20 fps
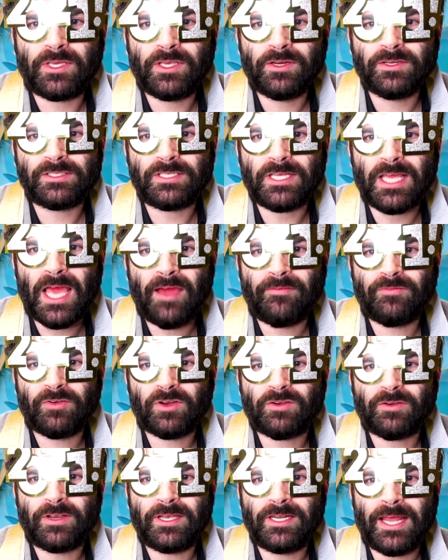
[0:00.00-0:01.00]
Here's the
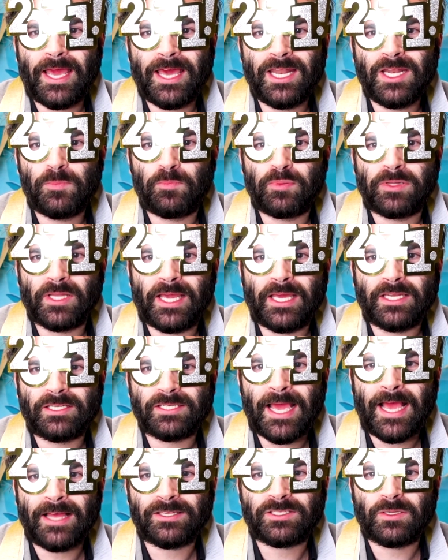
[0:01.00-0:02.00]
evergreen end plate
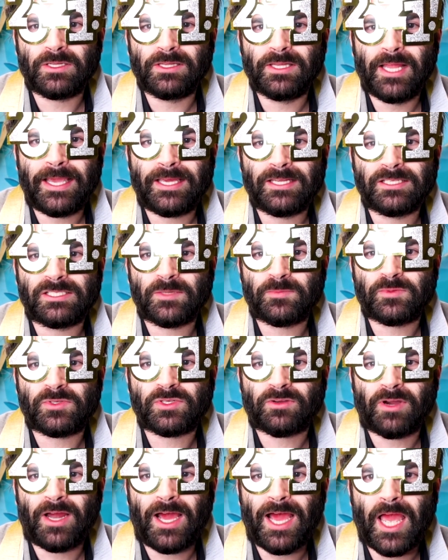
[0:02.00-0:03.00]
to ask you to like and
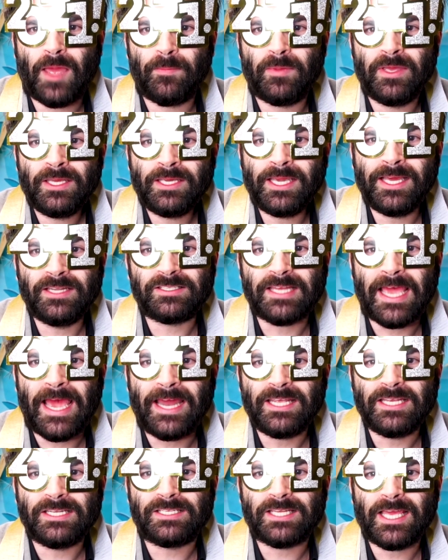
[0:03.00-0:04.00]
subscribe. It's
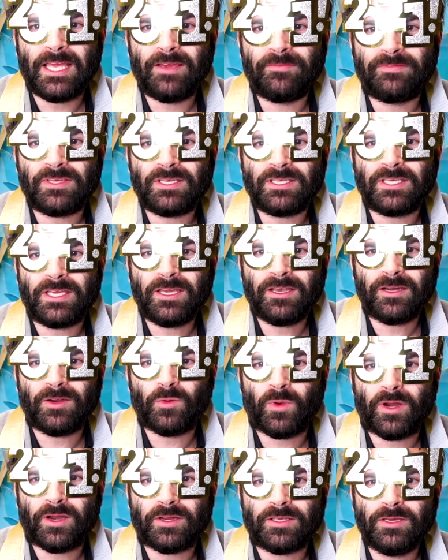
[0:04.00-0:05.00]
any day of the year
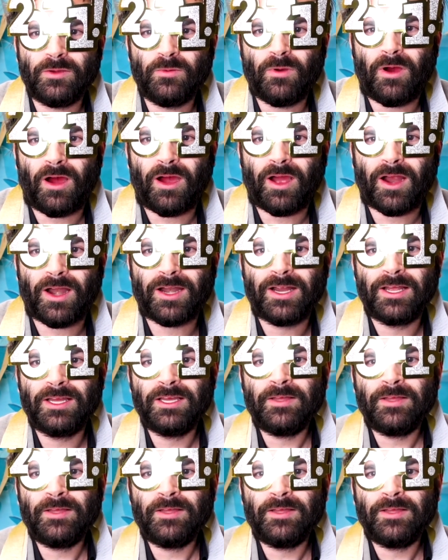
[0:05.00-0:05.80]
where you are.